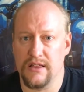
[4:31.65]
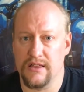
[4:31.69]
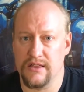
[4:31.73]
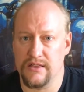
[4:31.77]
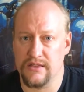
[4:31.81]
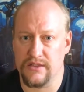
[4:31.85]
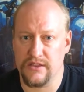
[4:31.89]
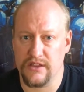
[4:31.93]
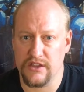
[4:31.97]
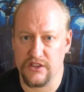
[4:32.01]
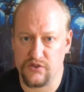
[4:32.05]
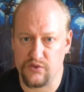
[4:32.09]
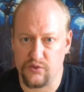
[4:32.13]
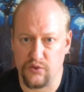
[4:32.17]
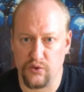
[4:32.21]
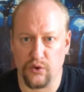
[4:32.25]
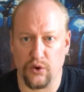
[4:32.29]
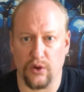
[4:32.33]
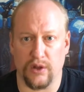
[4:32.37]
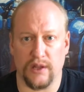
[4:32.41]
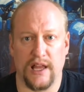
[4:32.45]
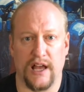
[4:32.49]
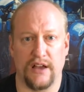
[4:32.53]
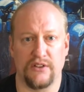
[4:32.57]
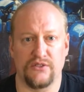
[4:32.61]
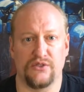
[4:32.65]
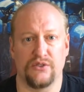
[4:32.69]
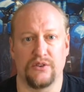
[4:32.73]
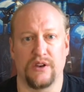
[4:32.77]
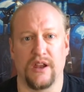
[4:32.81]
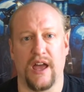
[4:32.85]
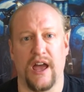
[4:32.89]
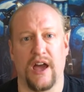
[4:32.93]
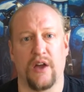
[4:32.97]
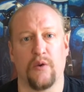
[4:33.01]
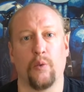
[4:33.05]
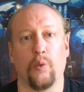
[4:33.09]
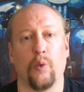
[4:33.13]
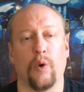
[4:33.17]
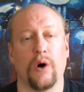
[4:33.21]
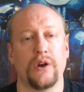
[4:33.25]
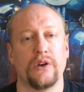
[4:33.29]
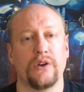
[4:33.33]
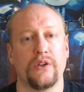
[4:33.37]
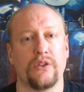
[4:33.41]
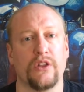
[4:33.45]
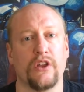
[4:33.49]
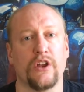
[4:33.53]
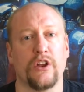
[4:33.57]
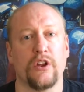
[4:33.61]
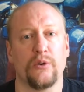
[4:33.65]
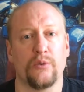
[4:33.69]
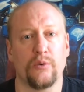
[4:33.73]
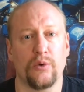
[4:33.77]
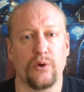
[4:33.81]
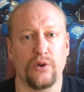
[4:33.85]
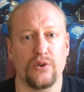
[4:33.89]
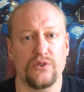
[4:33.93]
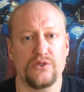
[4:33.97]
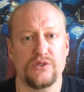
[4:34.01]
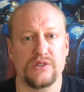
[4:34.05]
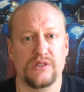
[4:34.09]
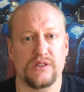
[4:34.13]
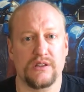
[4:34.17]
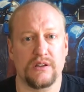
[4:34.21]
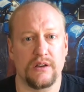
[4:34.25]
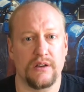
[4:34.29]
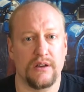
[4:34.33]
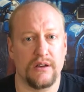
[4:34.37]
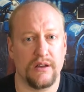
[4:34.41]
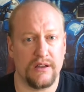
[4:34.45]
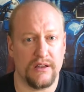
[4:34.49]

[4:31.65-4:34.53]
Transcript: This rule allows you to add 1 to the hit rolls